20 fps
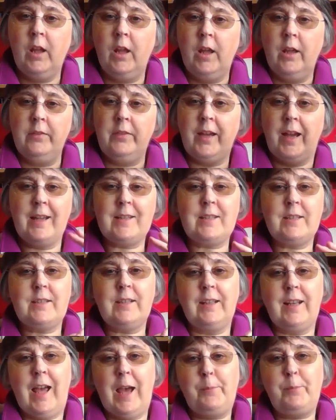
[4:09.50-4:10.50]
that has a
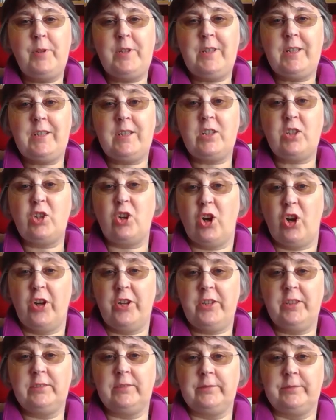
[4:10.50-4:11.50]
dilapidated
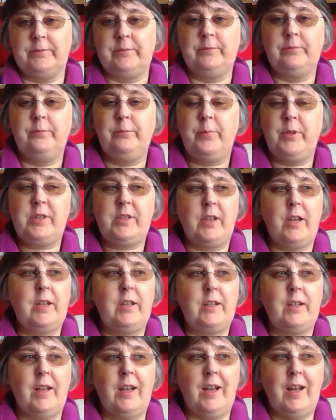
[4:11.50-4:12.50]
garden
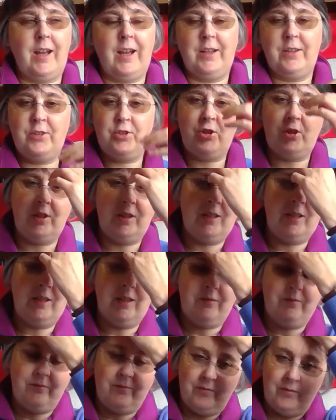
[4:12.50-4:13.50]
beside it, and
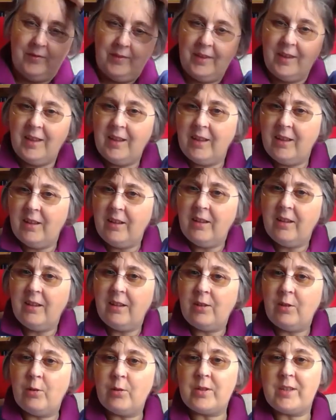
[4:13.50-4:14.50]
she
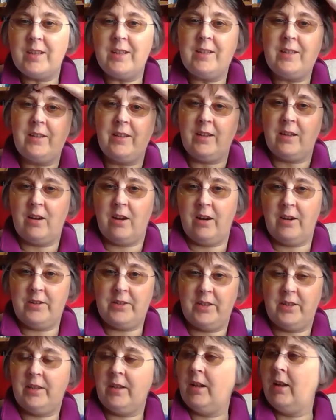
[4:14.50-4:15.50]
goes into the
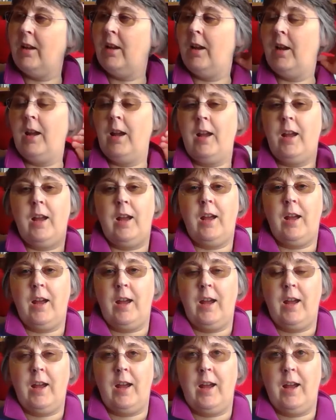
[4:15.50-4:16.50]
garden
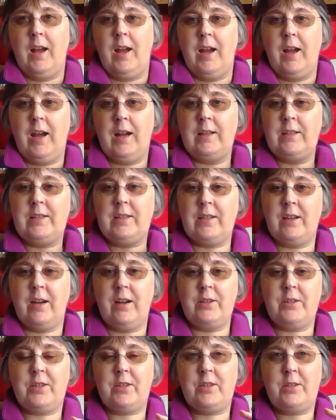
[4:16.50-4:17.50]
and
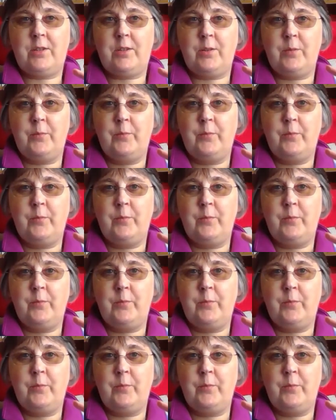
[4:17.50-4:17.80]
starts